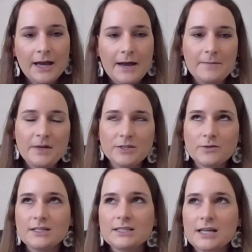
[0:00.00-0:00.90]
And
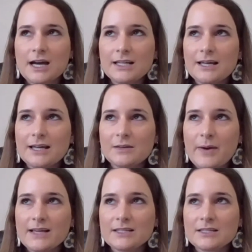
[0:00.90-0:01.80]
so I decided that the
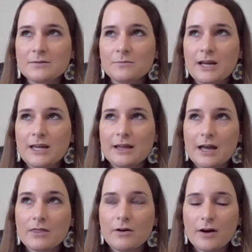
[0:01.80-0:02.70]
best way that
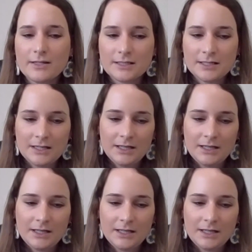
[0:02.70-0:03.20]
I thought